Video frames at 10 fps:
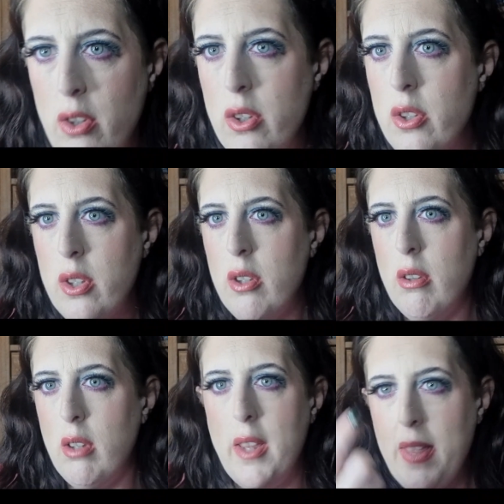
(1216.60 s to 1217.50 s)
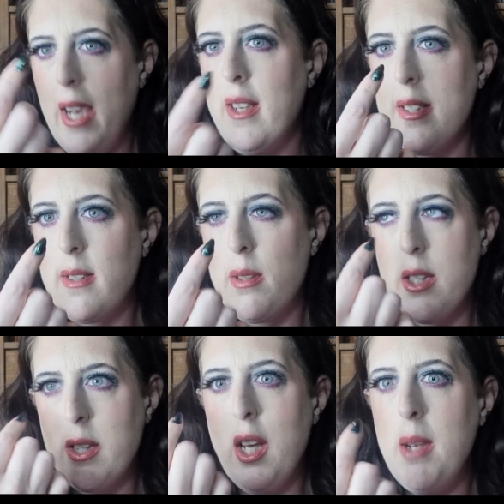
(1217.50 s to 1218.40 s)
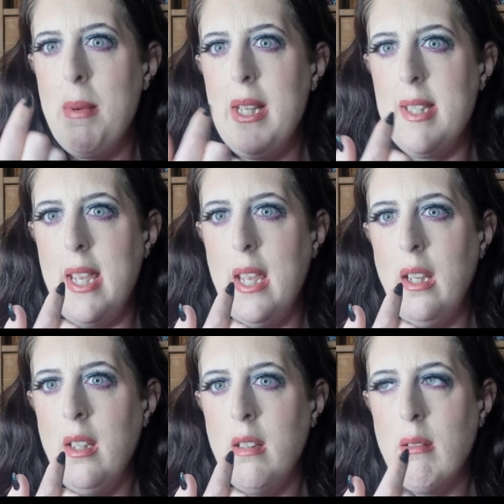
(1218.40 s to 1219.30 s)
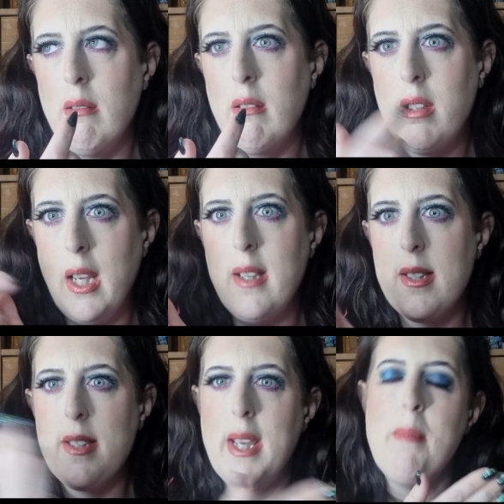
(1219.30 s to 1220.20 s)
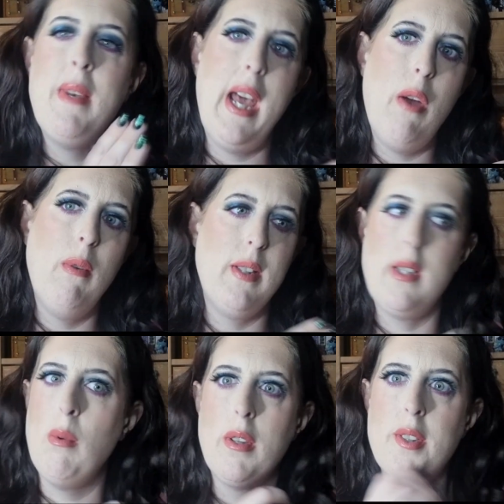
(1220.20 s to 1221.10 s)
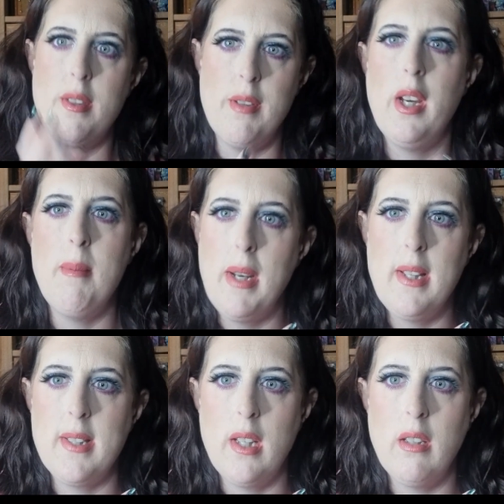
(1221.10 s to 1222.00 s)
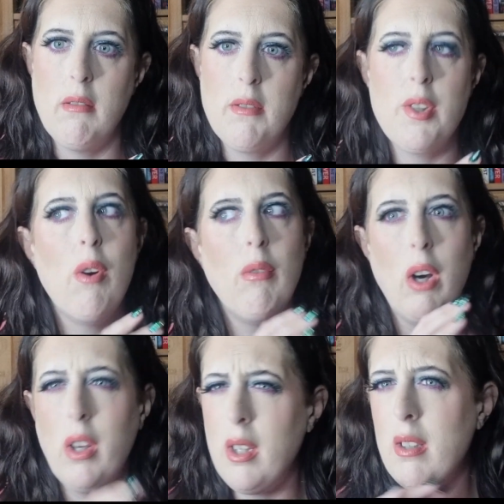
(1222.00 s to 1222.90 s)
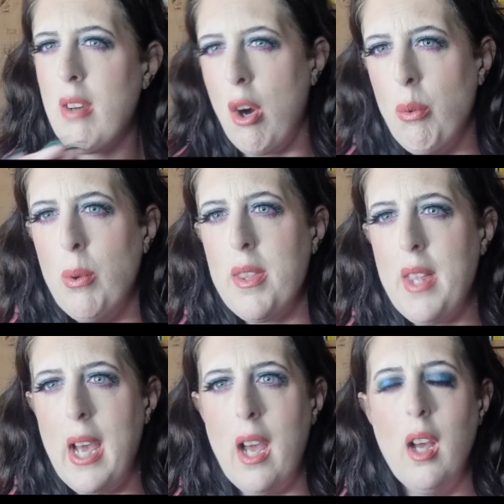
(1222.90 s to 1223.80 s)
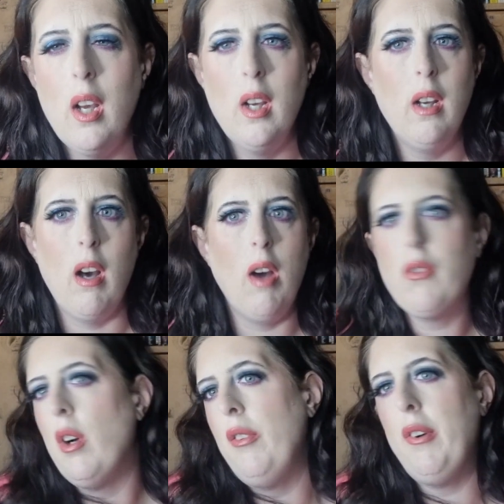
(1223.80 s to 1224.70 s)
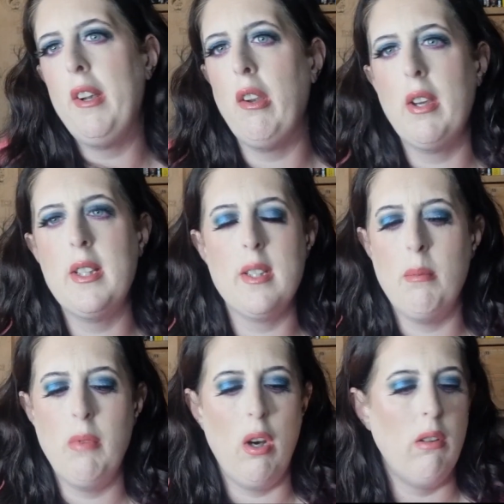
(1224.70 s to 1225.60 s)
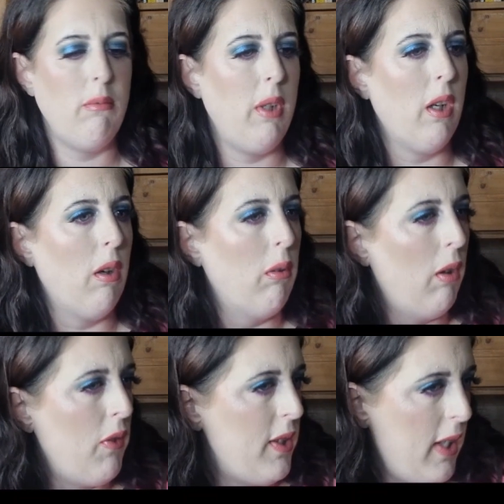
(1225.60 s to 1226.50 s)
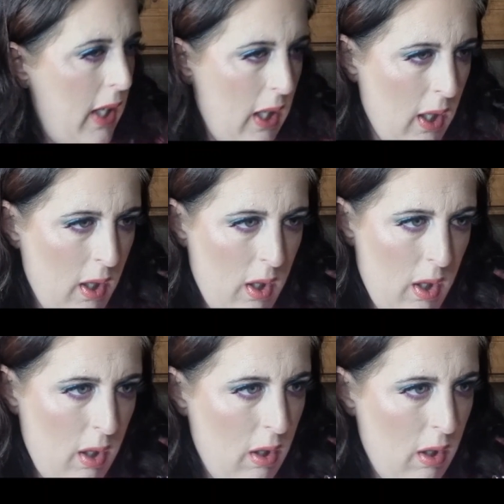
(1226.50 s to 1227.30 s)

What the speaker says: changed. Like, that is 30 minutes in. That is the same now as it was 30 minutes in. So I can cope with that. I've got fine lines. I'm not, you know, obviously